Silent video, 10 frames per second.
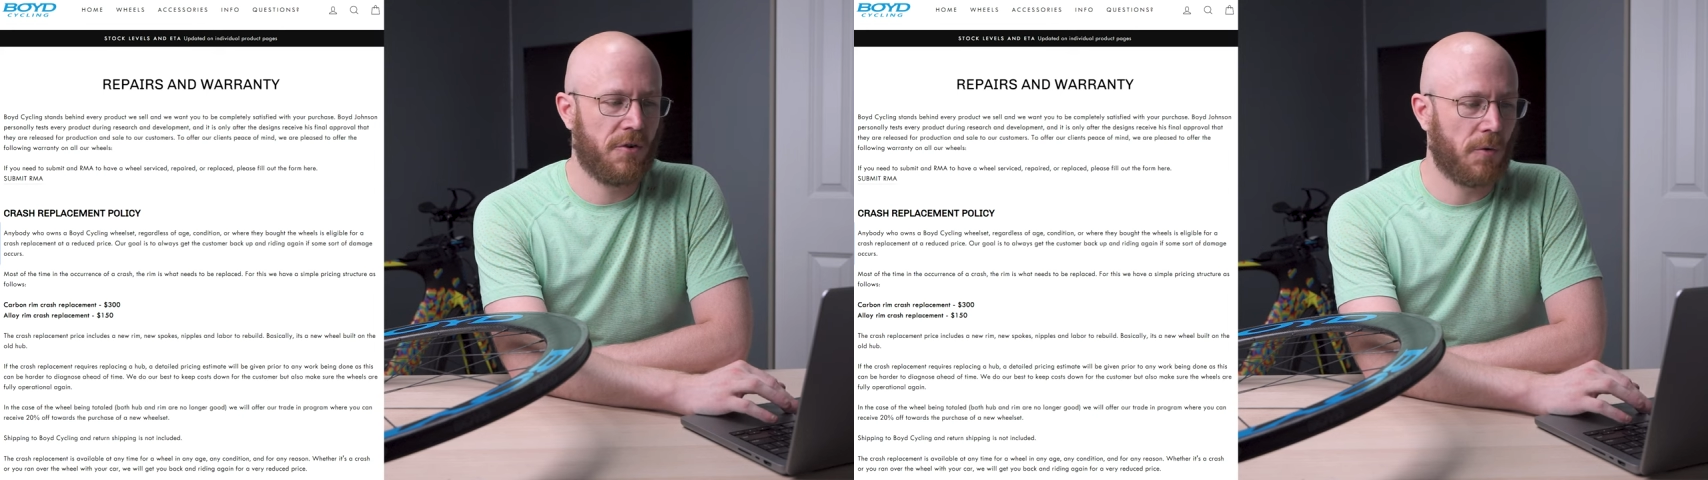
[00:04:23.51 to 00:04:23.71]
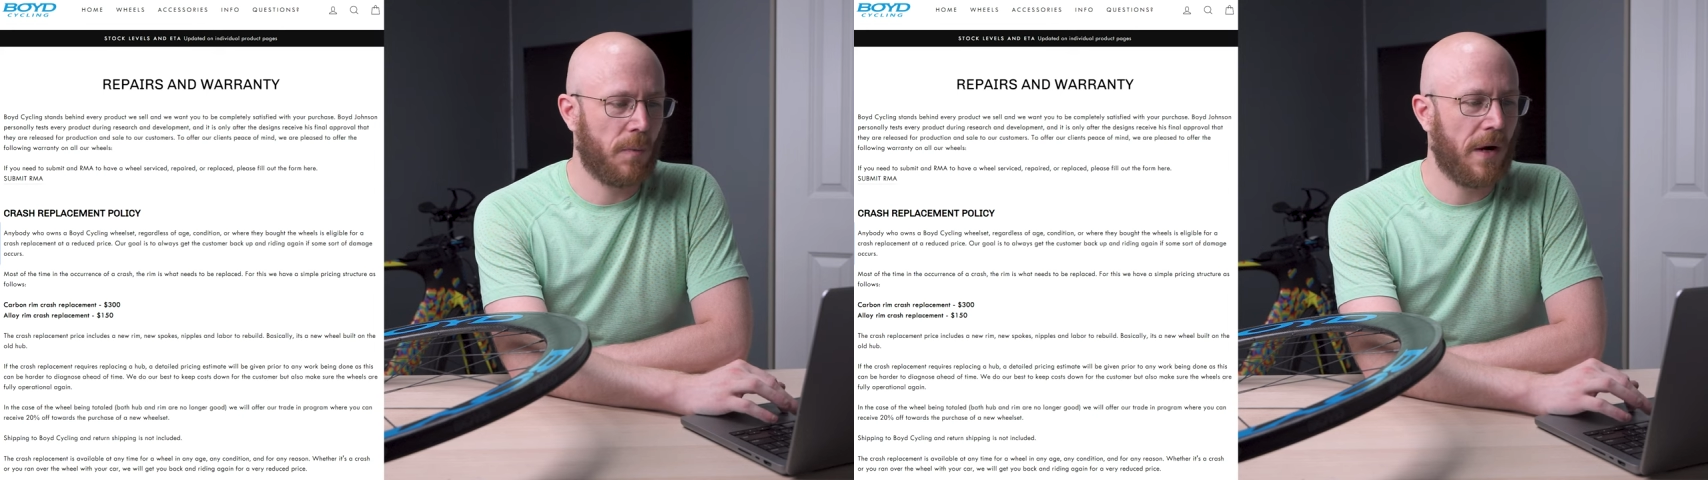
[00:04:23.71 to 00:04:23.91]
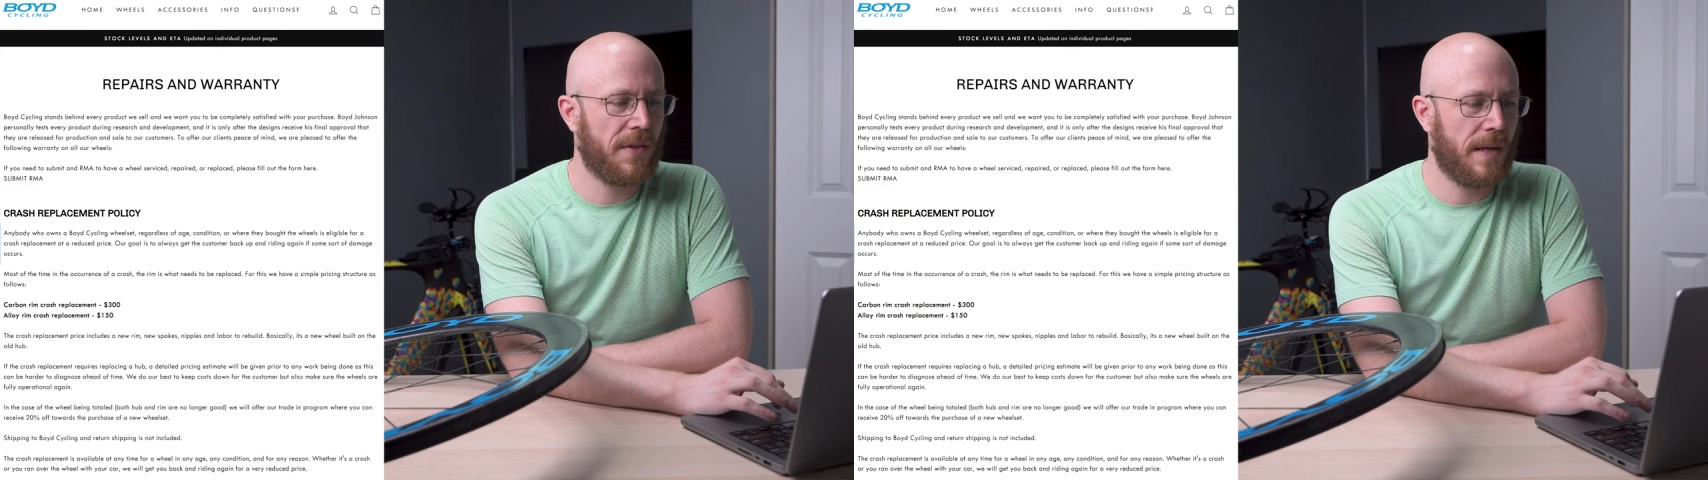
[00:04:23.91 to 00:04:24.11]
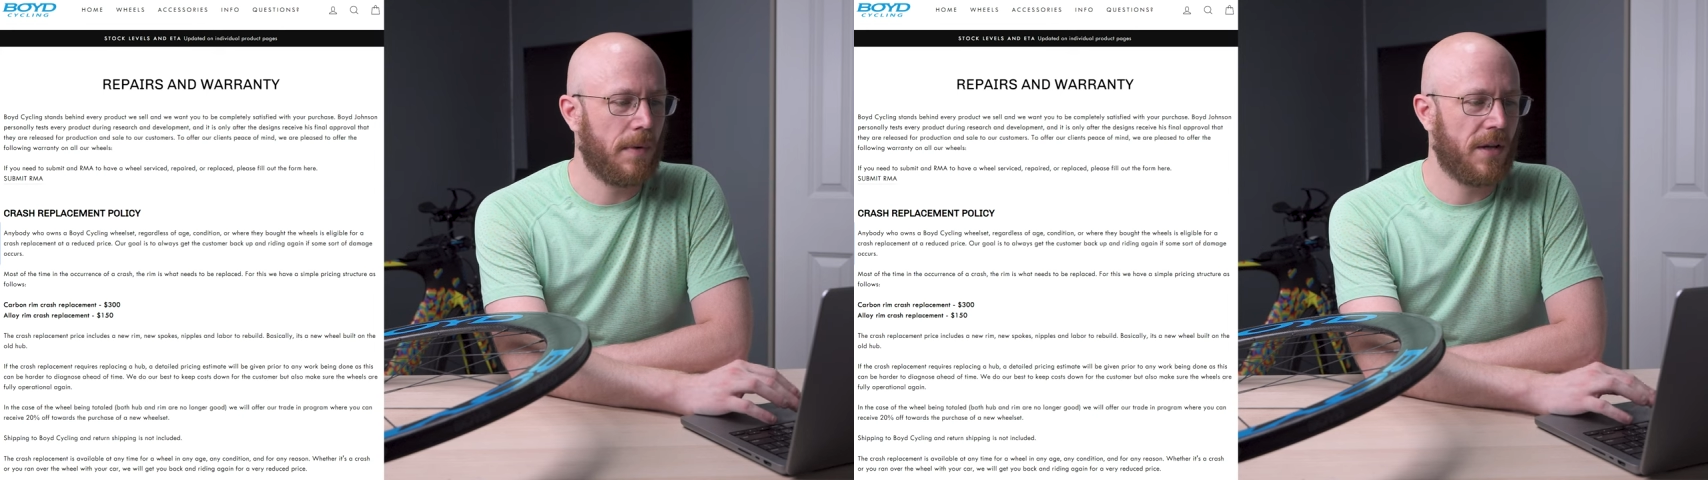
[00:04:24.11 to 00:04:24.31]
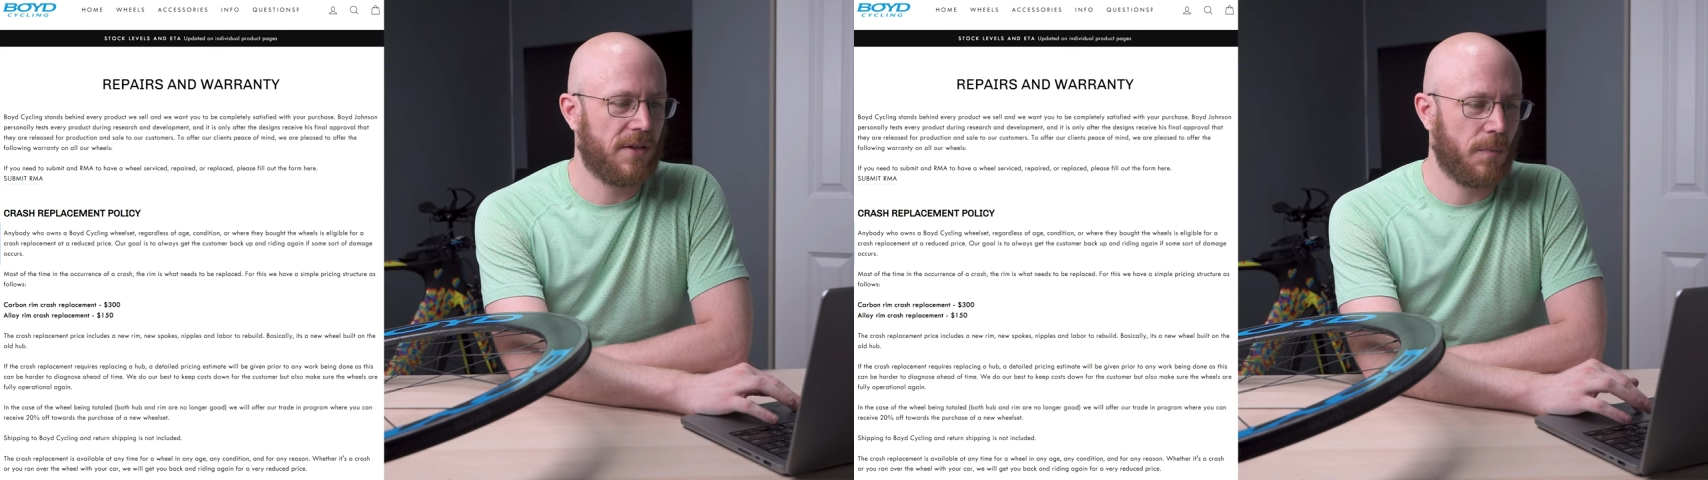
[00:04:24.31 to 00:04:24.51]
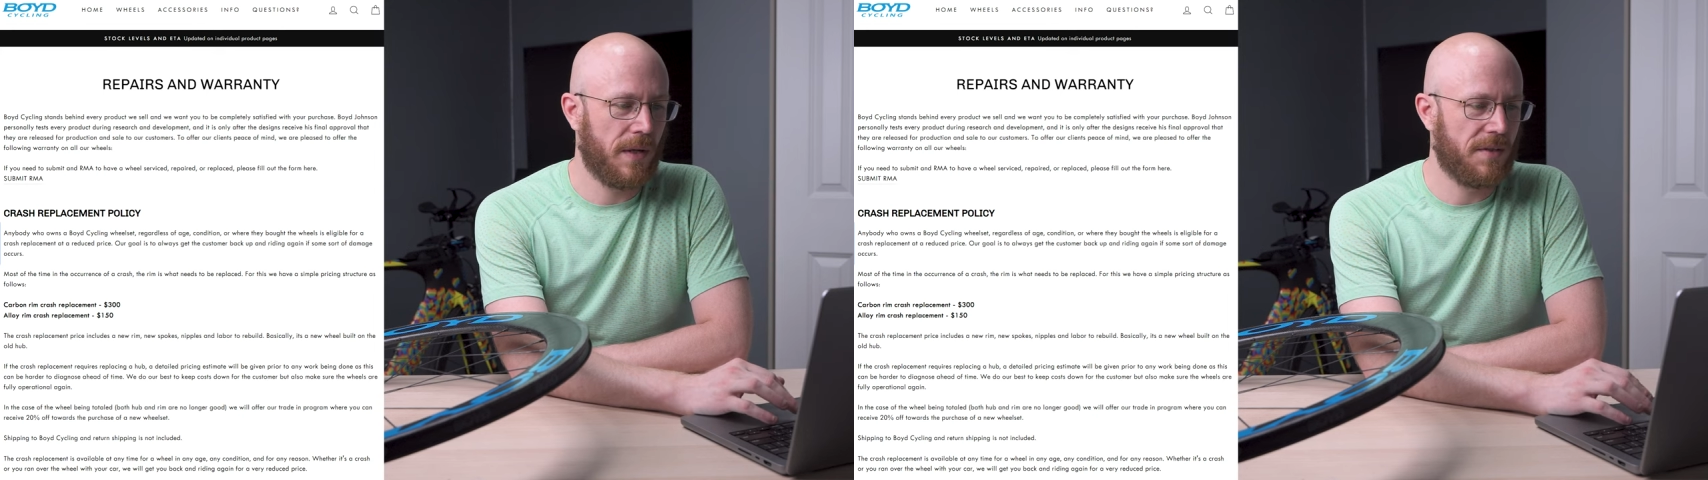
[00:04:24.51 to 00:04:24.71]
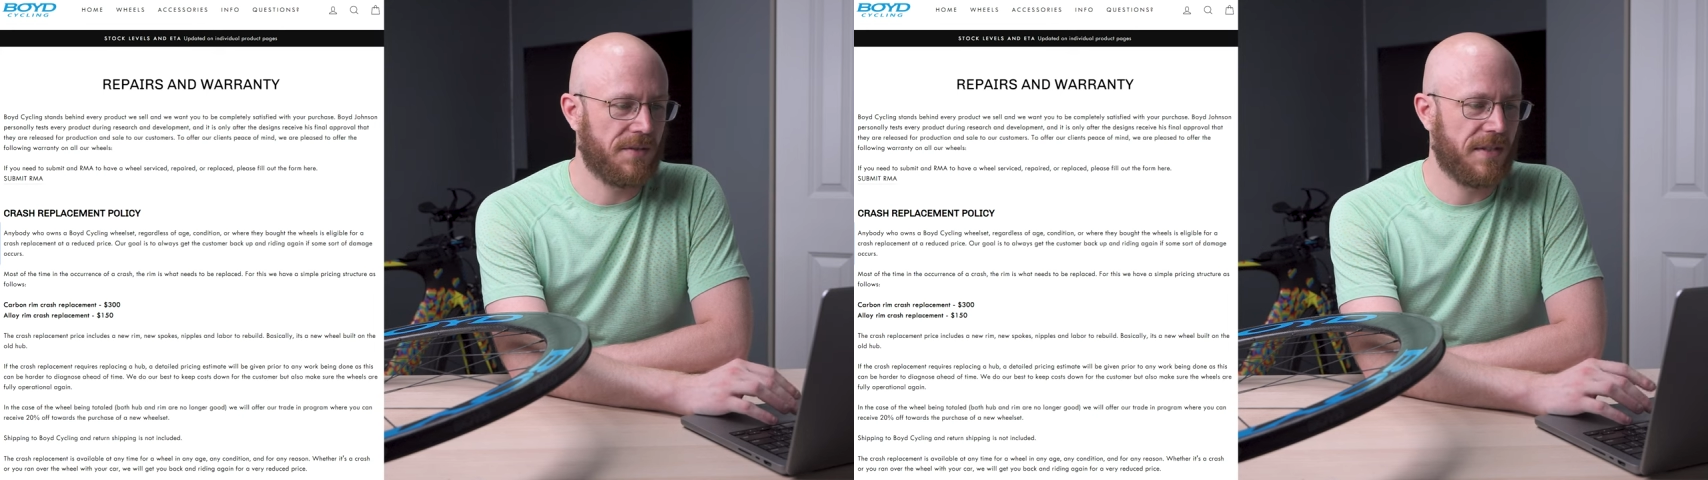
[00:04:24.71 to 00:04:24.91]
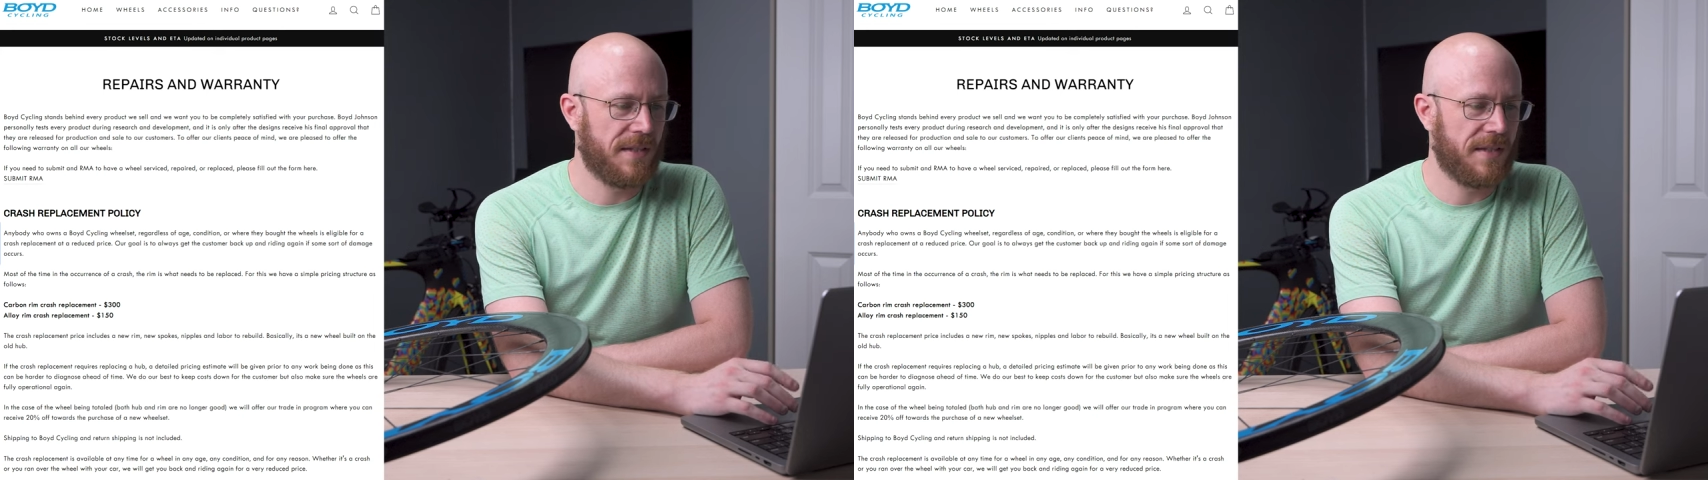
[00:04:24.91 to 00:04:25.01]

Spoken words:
or where they bought the wheels,